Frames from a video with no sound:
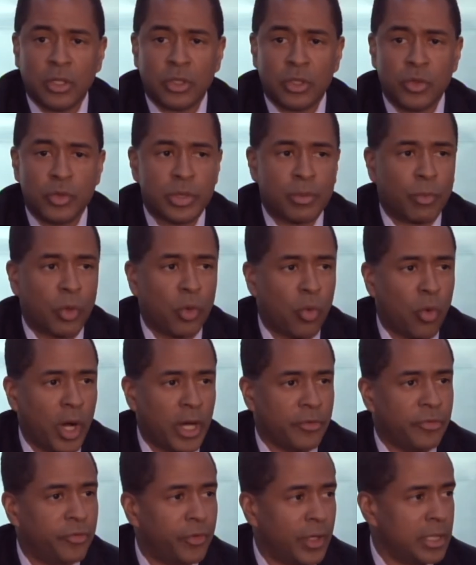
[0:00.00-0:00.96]
to some
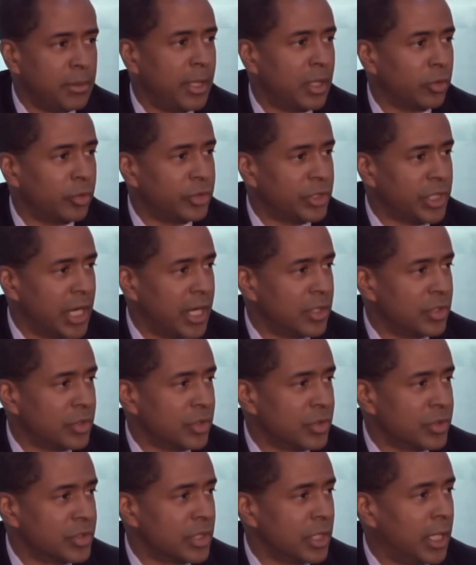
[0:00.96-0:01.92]
quite fundamental
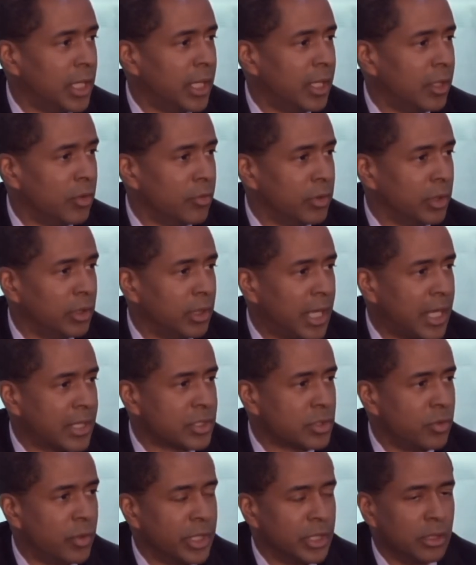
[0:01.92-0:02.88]
changes over the
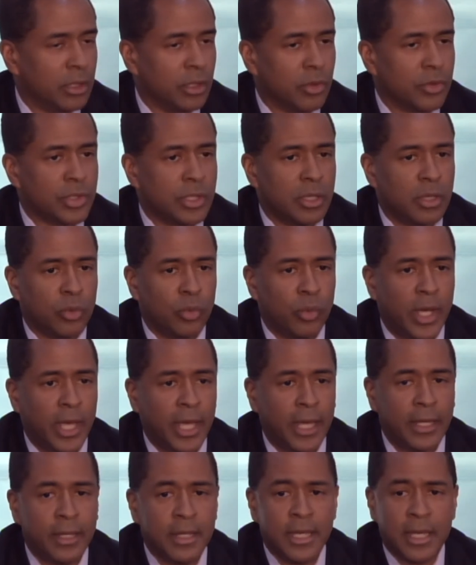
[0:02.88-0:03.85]
last 20 years in the
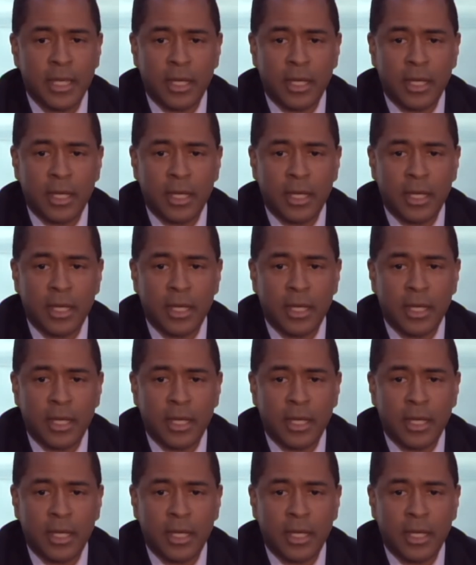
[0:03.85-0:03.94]
way